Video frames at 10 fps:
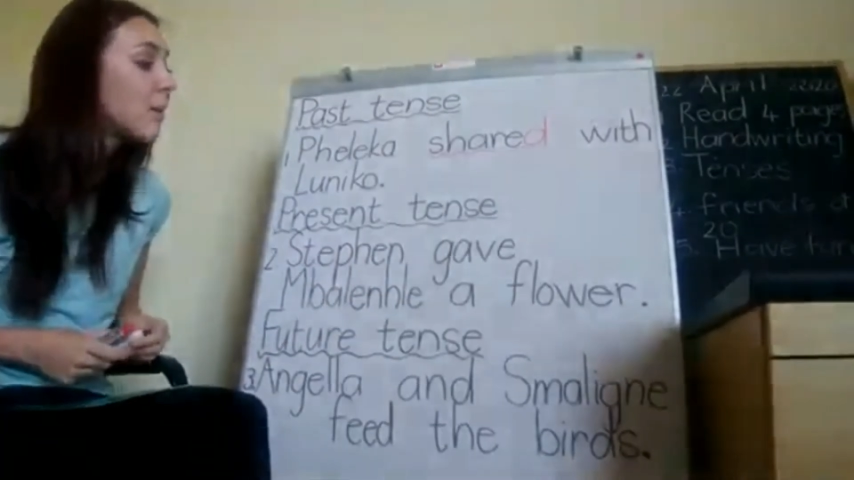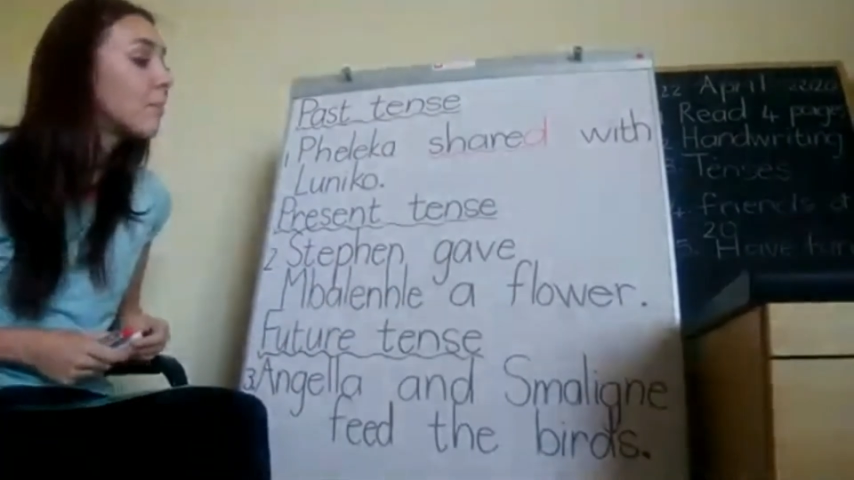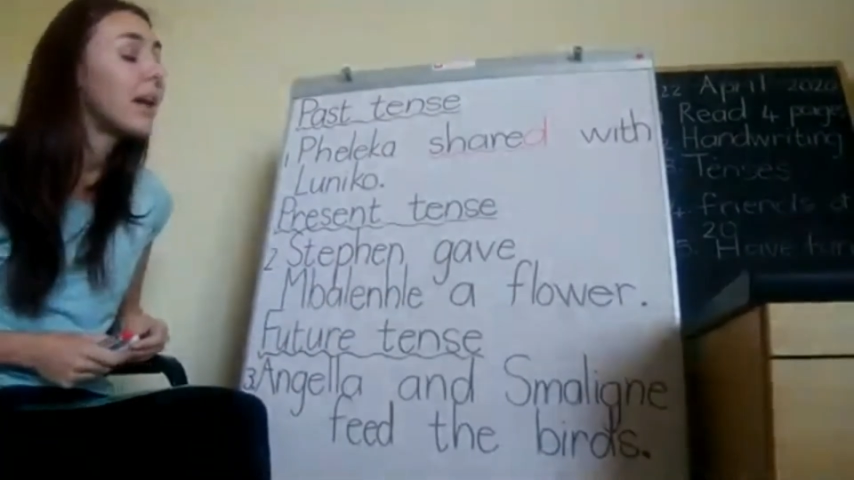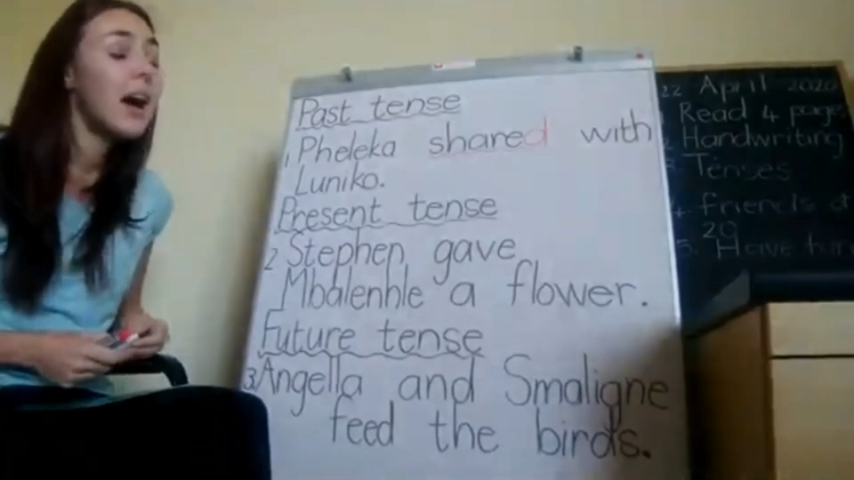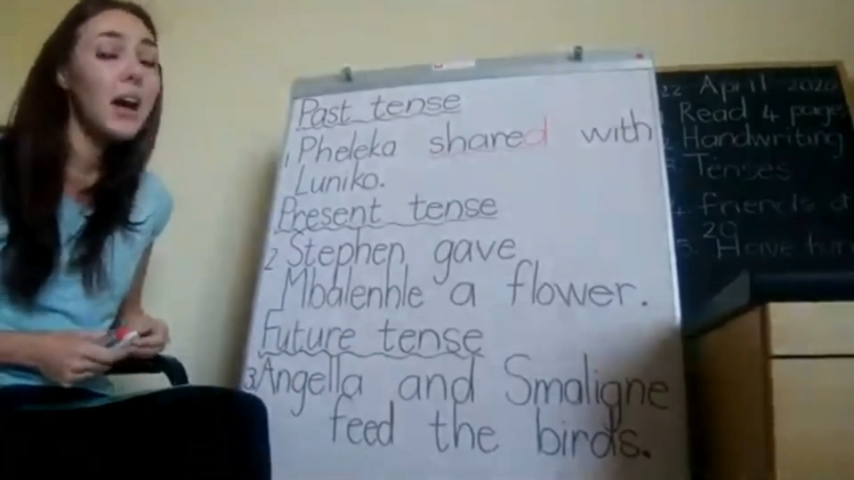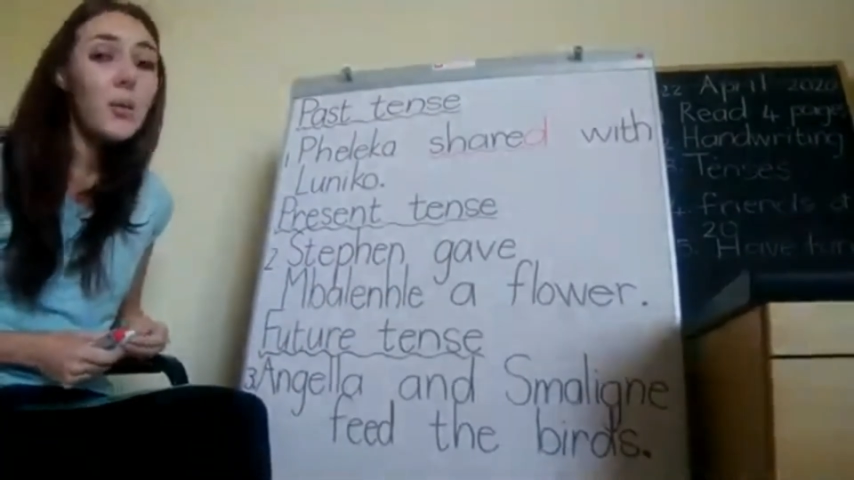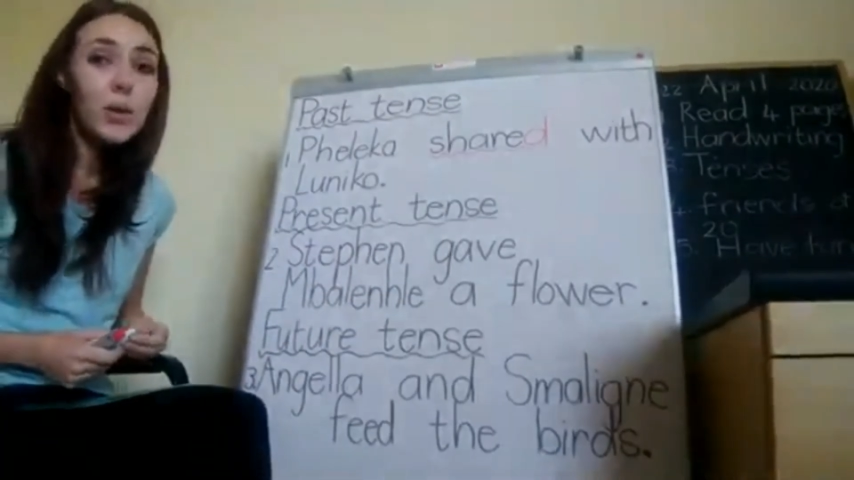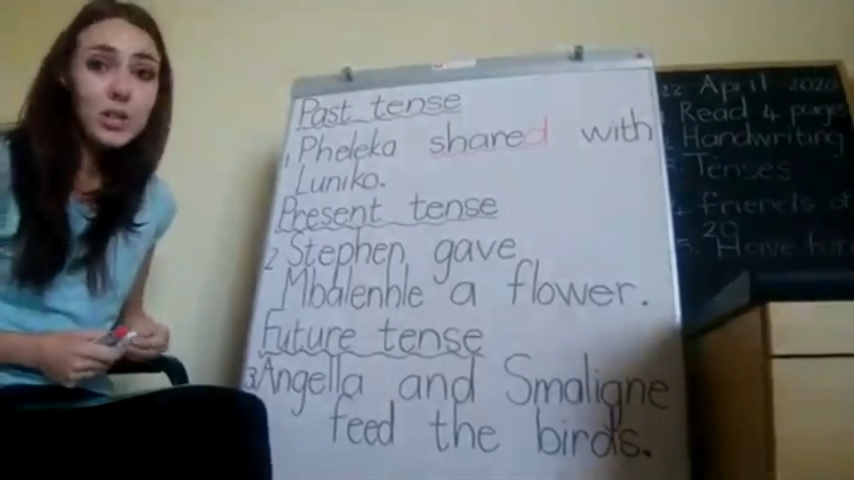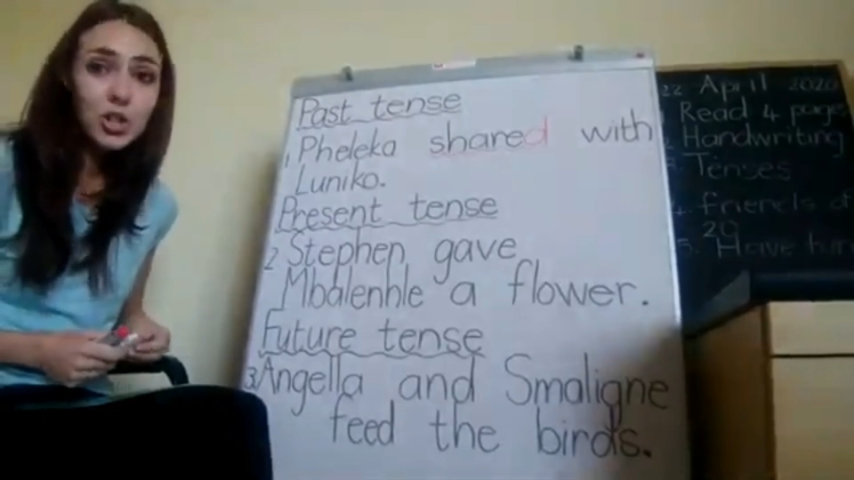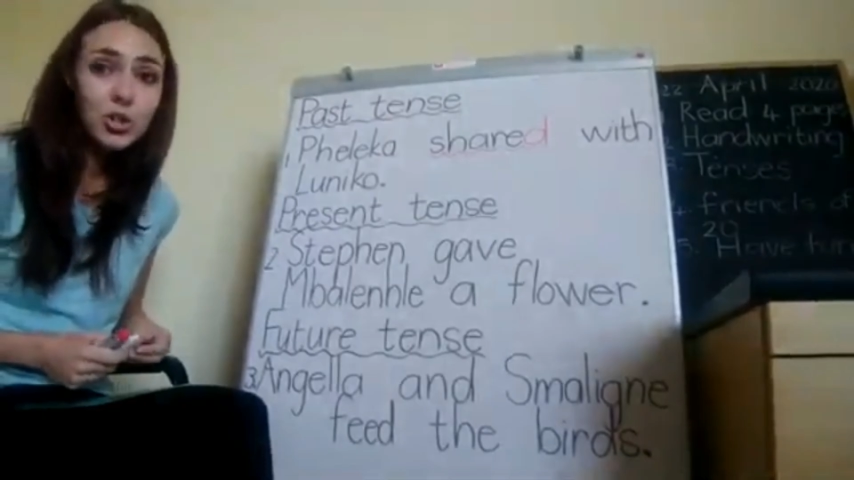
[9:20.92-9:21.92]
but I
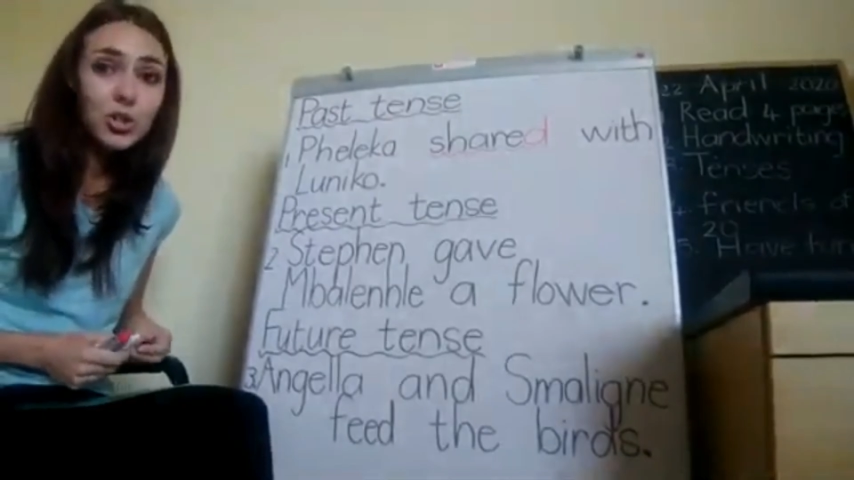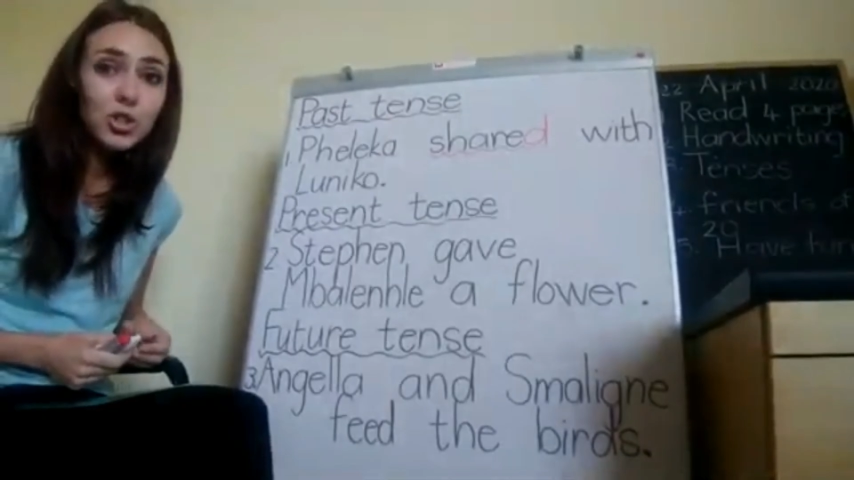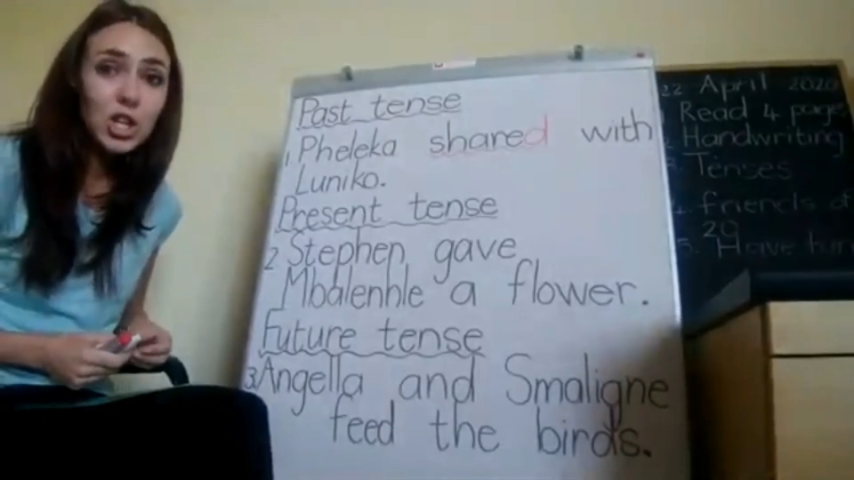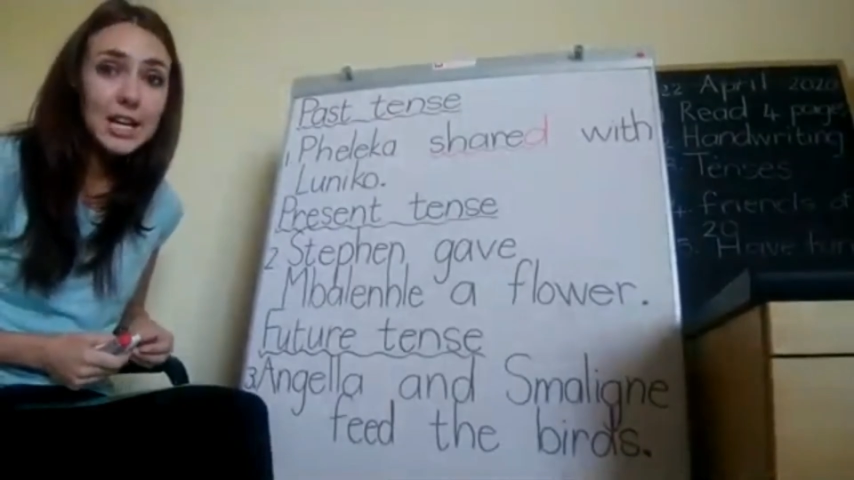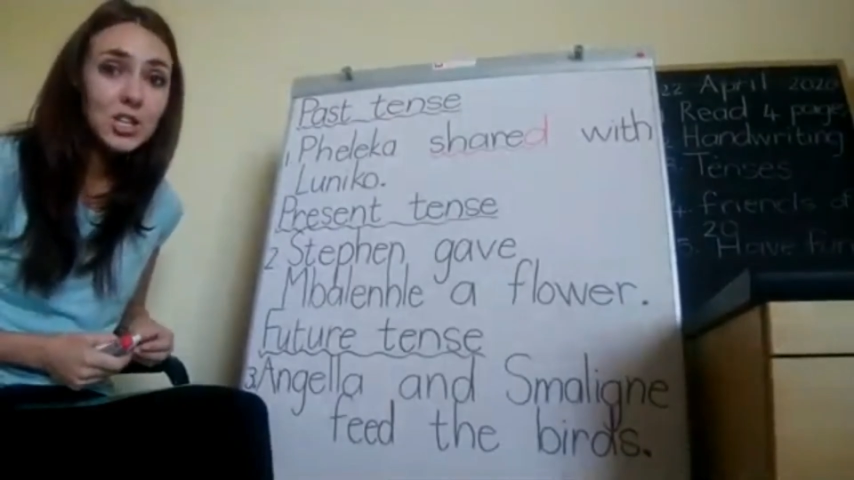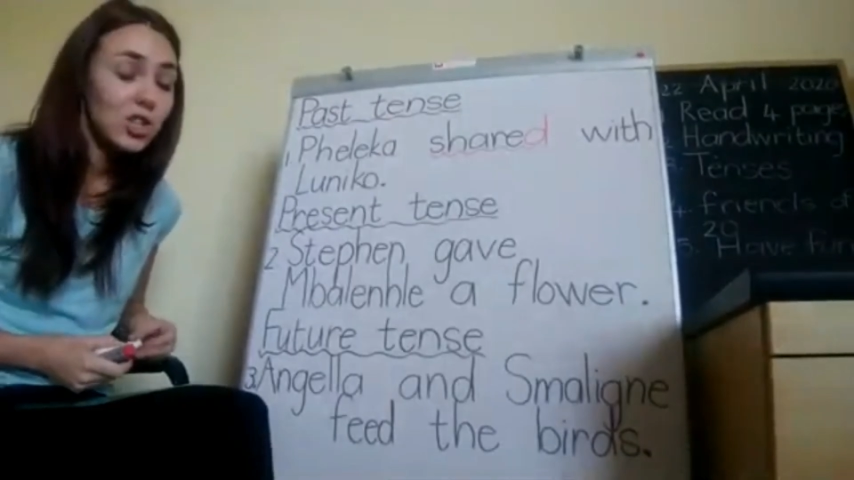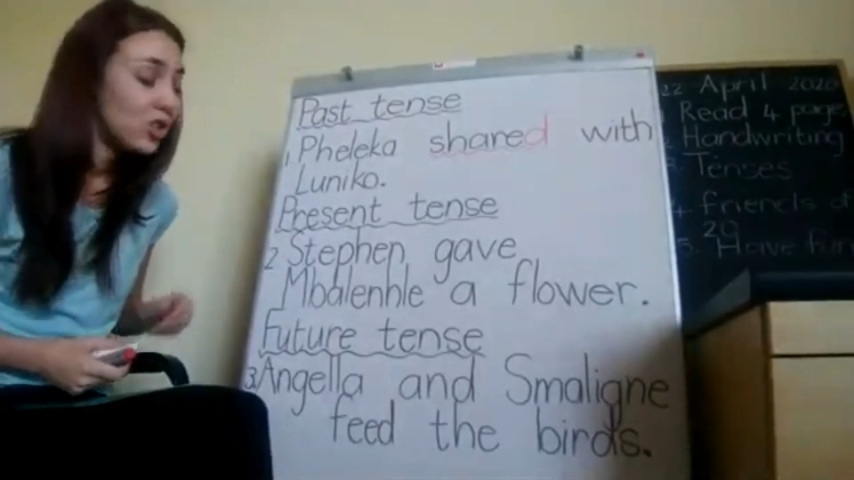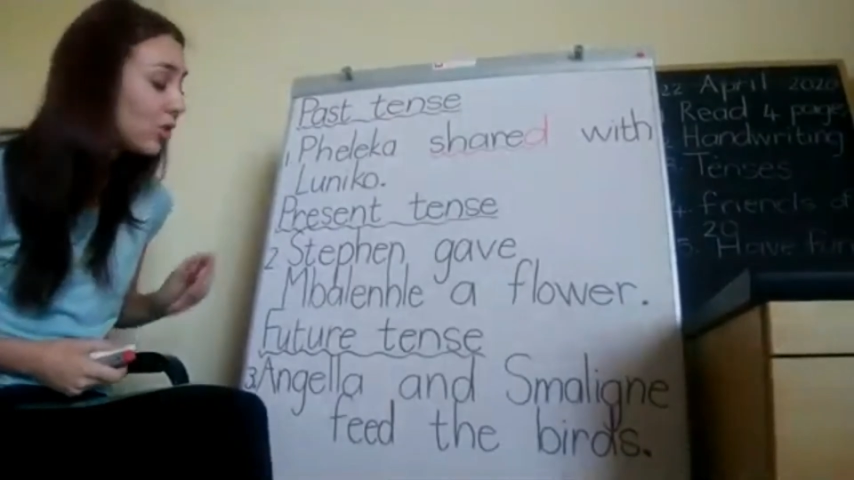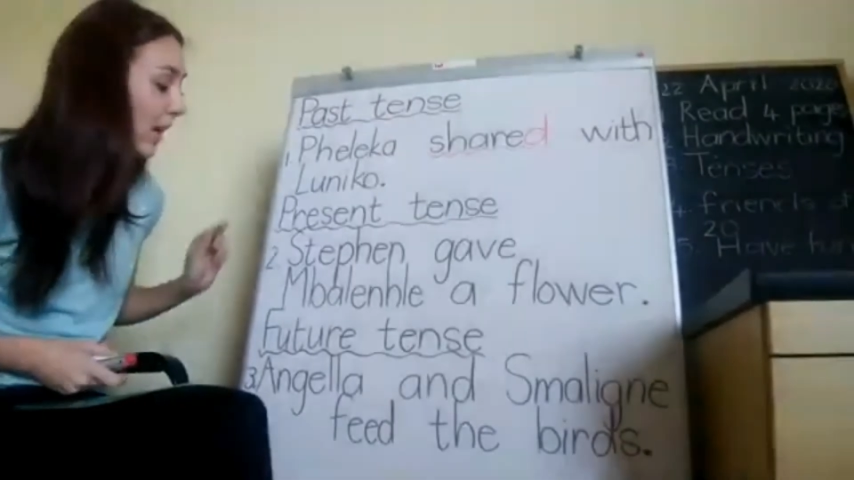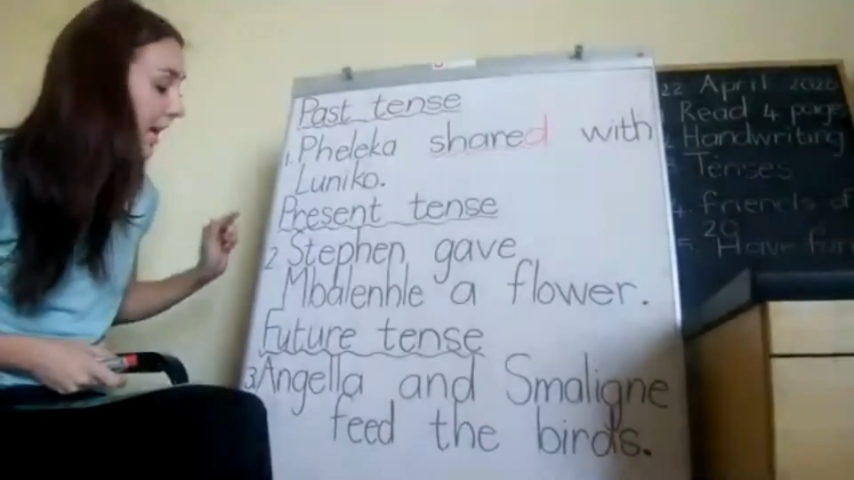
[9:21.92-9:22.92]
want you to change it
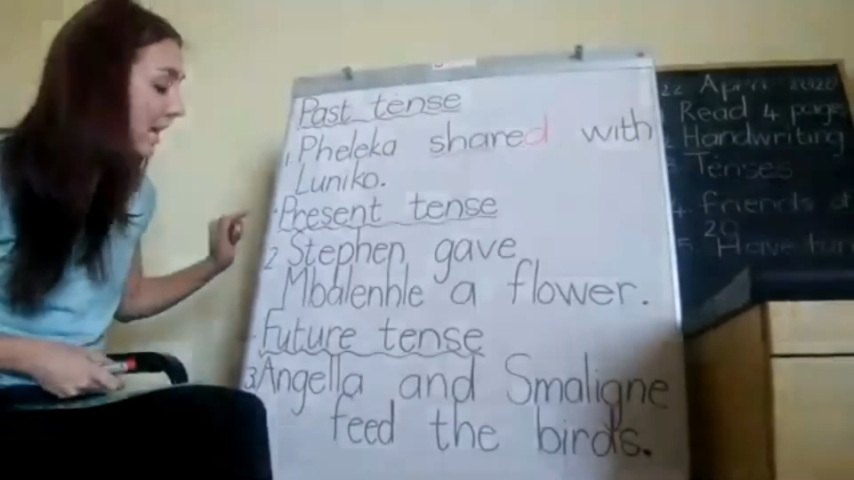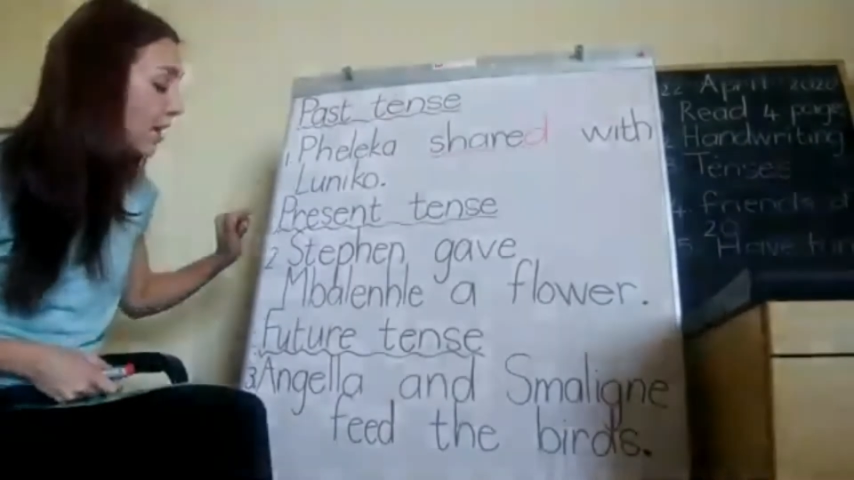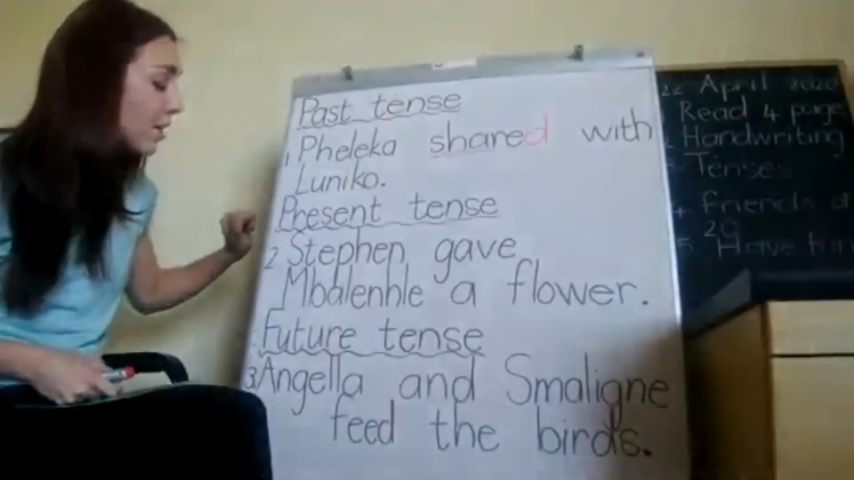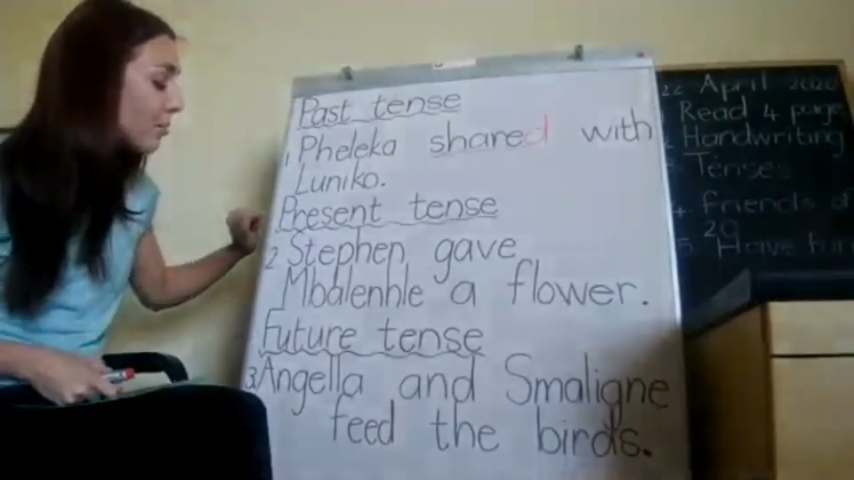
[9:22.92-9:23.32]
to a